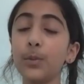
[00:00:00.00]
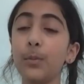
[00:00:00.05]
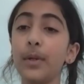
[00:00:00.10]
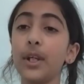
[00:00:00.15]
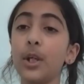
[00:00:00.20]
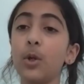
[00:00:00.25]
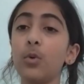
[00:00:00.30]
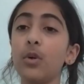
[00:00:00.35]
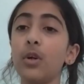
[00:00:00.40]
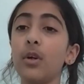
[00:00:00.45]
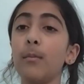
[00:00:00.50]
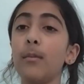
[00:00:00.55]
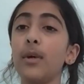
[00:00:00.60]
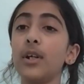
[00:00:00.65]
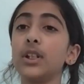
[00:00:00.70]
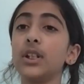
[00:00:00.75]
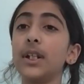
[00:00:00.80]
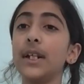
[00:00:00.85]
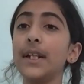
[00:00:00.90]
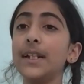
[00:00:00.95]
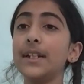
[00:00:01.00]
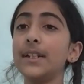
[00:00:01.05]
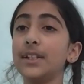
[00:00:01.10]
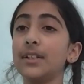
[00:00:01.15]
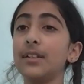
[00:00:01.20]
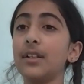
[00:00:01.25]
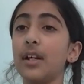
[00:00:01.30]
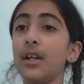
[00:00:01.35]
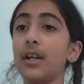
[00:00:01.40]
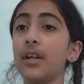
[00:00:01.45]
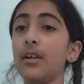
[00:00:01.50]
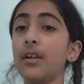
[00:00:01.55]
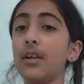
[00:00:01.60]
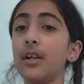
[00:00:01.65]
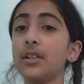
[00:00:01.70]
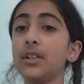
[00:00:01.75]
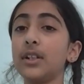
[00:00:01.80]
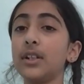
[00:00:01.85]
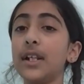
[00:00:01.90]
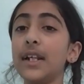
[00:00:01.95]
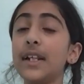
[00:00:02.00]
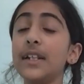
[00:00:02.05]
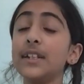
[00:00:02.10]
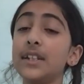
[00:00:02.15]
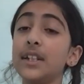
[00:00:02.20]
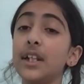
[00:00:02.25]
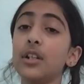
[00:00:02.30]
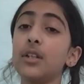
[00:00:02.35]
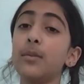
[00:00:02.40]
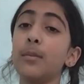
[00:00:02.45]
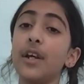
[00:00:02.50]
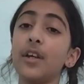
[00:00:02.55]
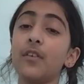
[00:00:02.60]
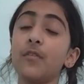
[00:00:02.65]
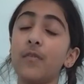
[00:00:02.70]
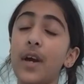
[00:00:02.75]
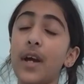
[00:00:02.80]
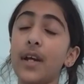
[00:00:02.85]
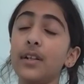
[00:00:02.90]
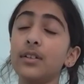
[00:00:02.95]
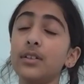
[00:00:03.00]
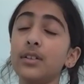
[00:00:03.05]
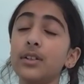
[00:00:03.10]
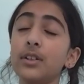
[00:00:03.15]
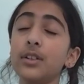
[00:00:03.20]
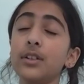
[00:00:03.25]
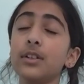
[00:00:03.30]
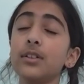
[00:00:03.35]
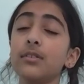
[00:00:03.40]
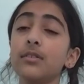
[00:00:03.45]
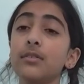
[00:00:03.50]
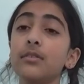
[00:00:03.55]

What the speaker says: but you can it's easier to make friends.